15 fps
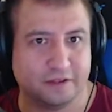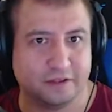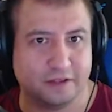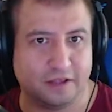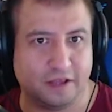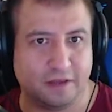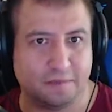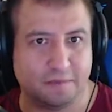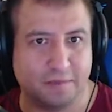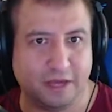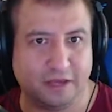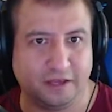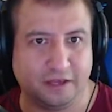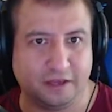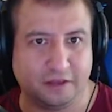am
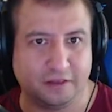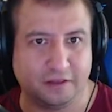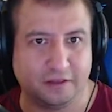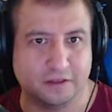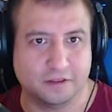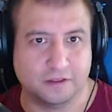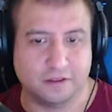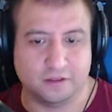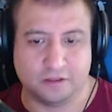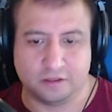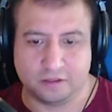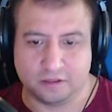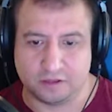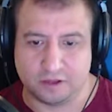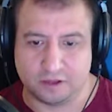making,
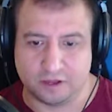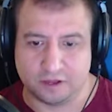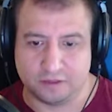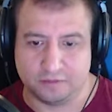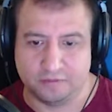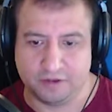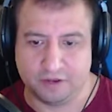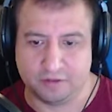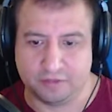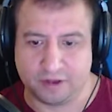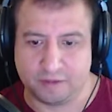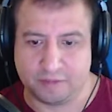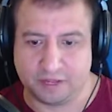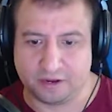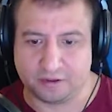the video that
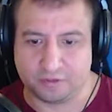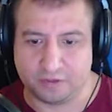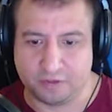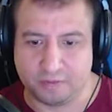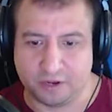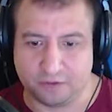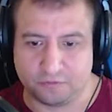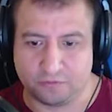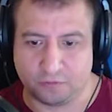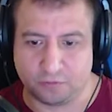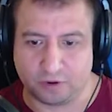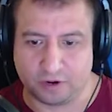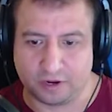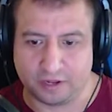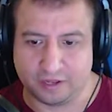I'm making a thumbnail
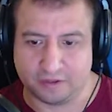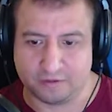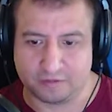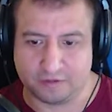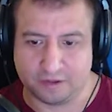for is a